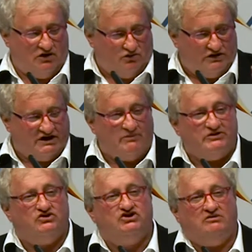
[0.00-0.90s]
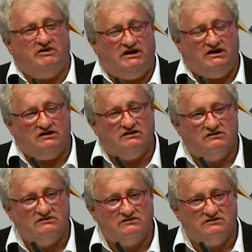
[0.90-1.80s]
When it comes to Germany,
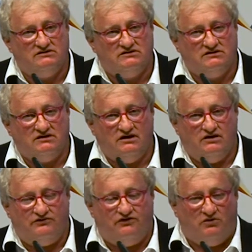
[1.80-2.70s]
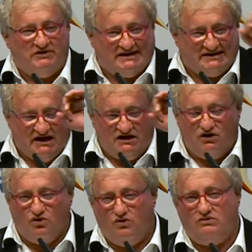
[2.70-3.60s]
from the
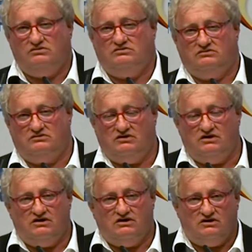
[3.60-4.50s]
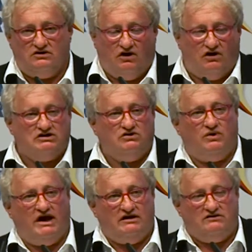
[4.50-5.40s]
CDU all the
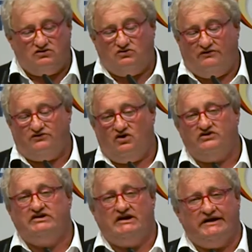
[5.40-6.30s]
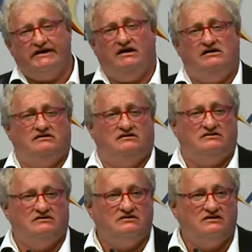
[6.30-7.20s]
way to, of course, the Linke,
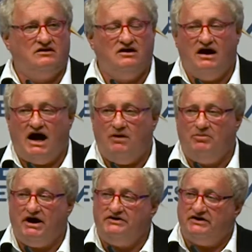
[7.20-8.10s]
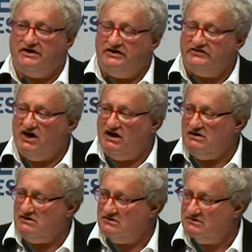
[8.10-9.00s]
operating in Israel,
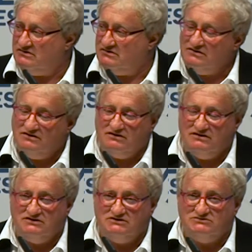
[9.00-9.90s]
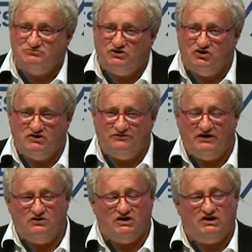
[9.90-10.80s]

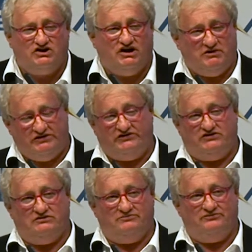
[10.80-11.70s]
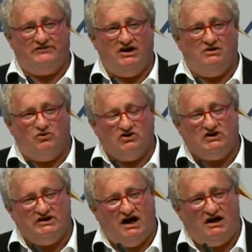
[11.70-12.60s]
beautiful-looking Germans,
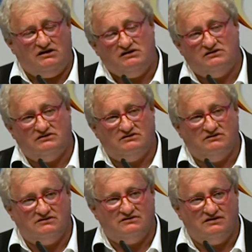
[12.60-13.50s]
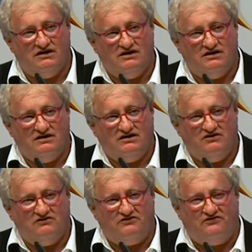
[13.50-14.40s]
mostly young,
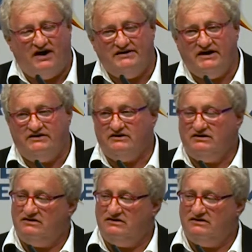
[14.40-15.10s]
funded